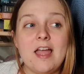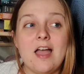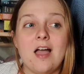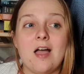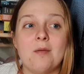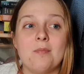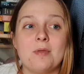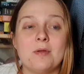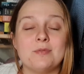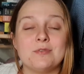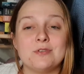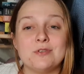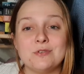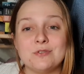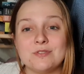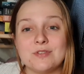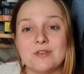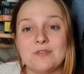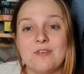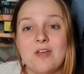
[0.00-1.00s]
There was
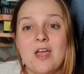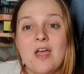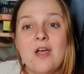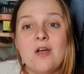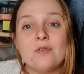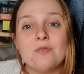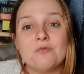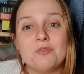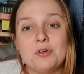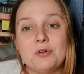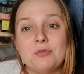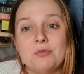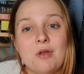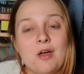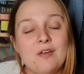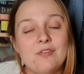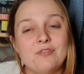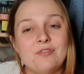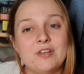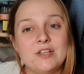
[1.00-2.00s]
lots of real
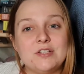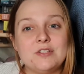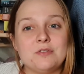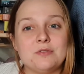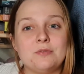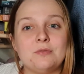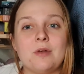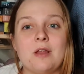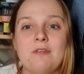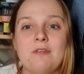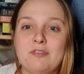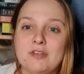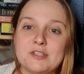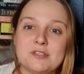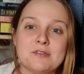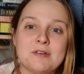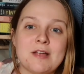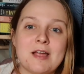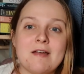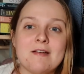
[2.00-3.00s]
life fictional
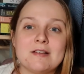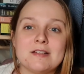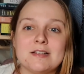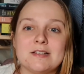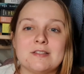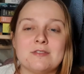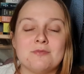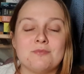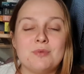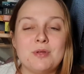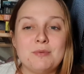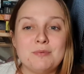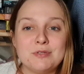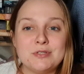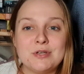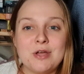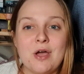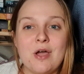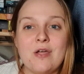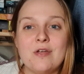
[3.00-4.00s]
characters that we would
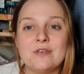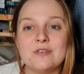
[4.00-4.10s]
know.